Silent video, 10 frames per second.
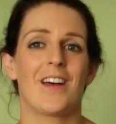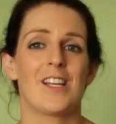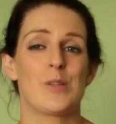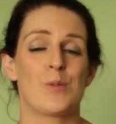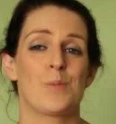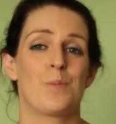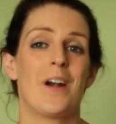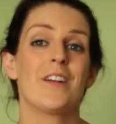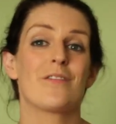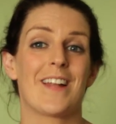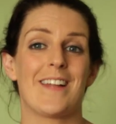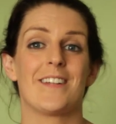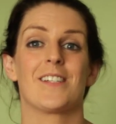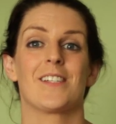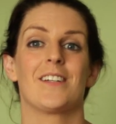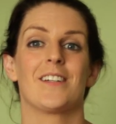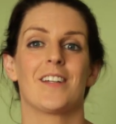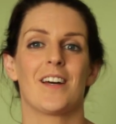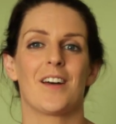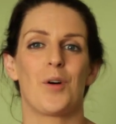As part of Claddagh Design,
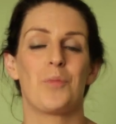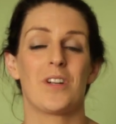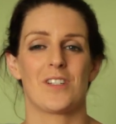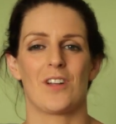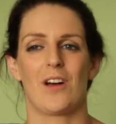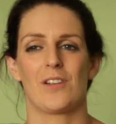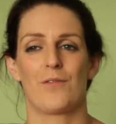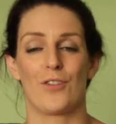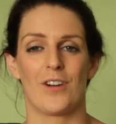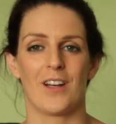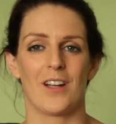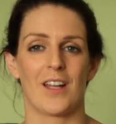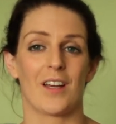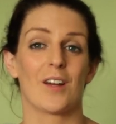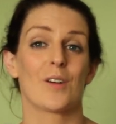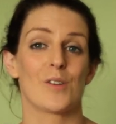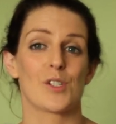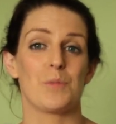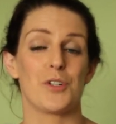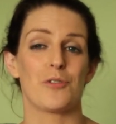I wanted to offer a
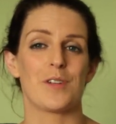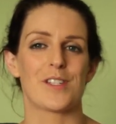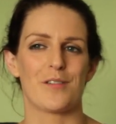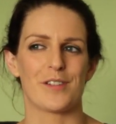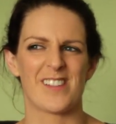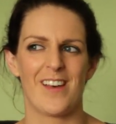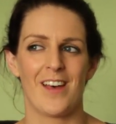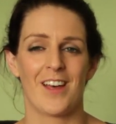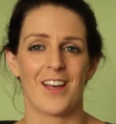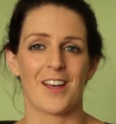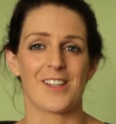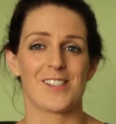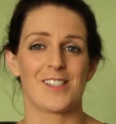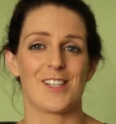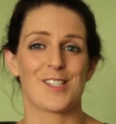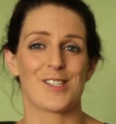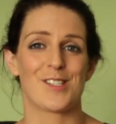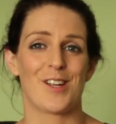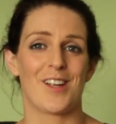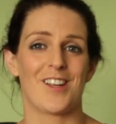custom jewellery service, because
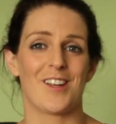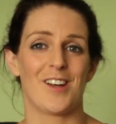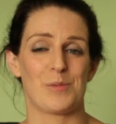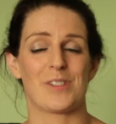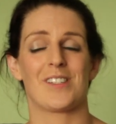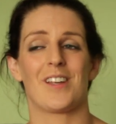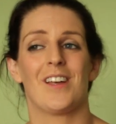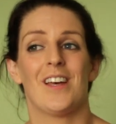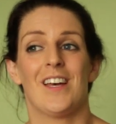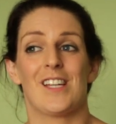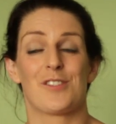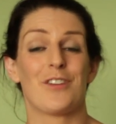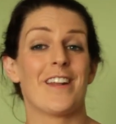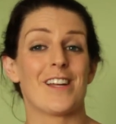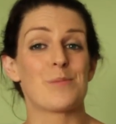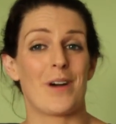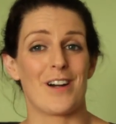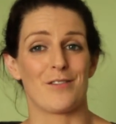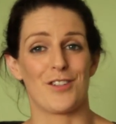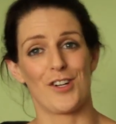it's a really nice
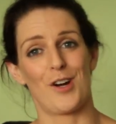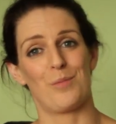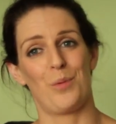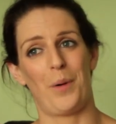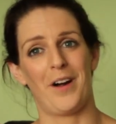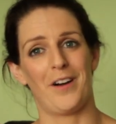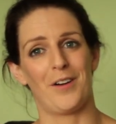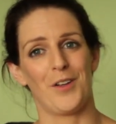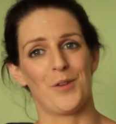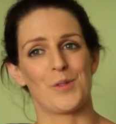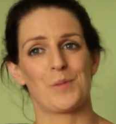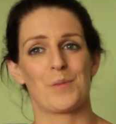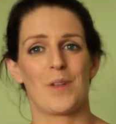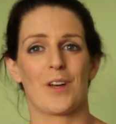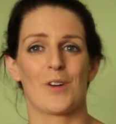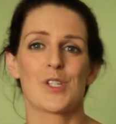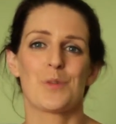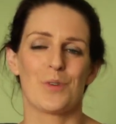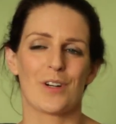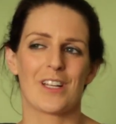part of the job where, you know, the
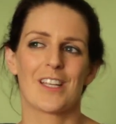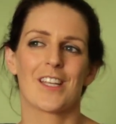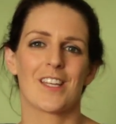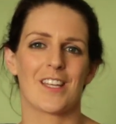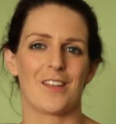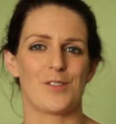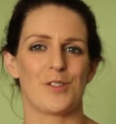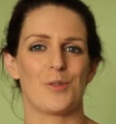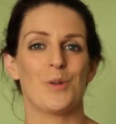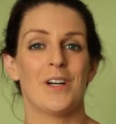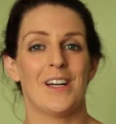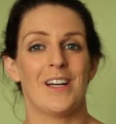customer gives you